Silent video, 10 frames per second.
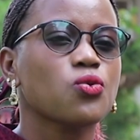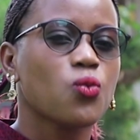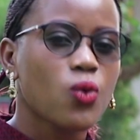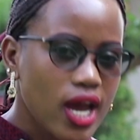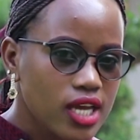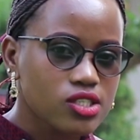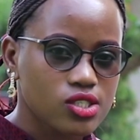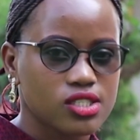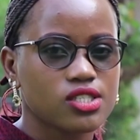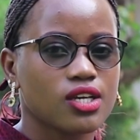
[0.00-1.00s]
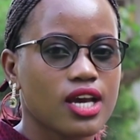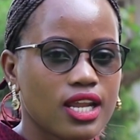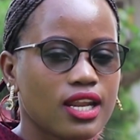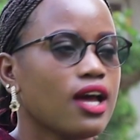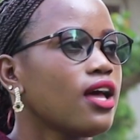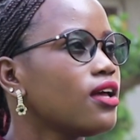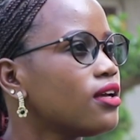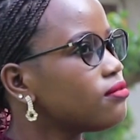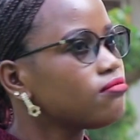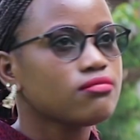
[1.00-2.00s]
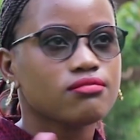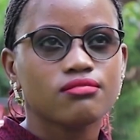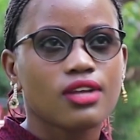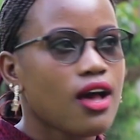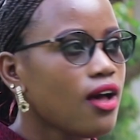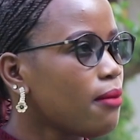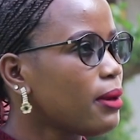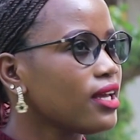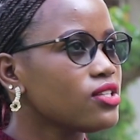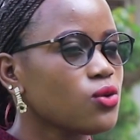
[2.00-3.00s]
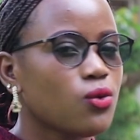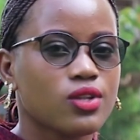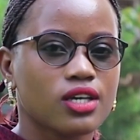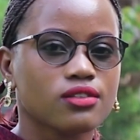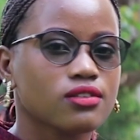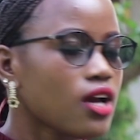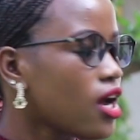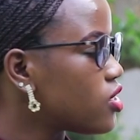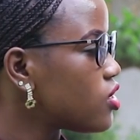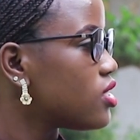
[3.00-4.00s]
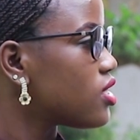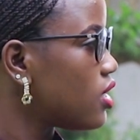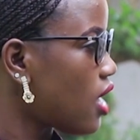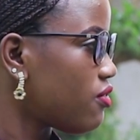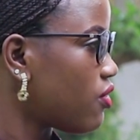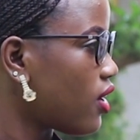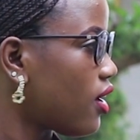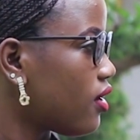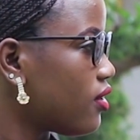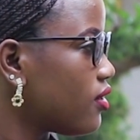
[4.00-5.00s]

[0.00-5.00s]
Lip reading: why choose Uganda amongst other countries in Africa.